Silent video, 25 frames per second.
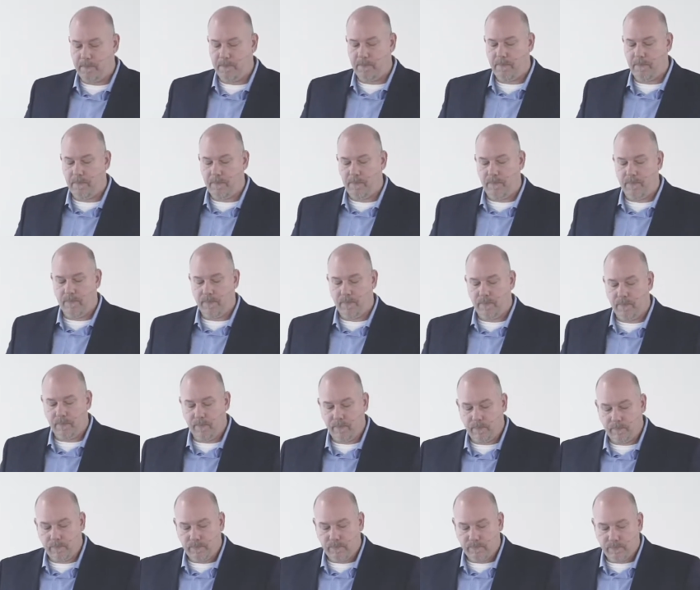
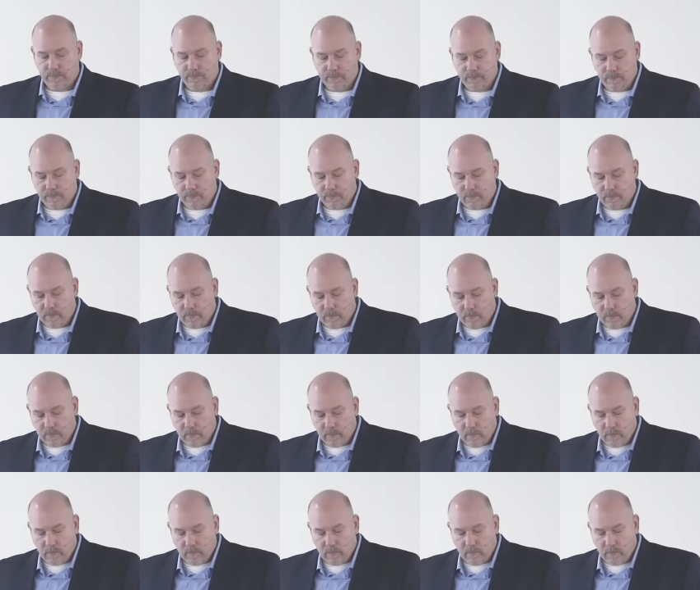(no one is talking)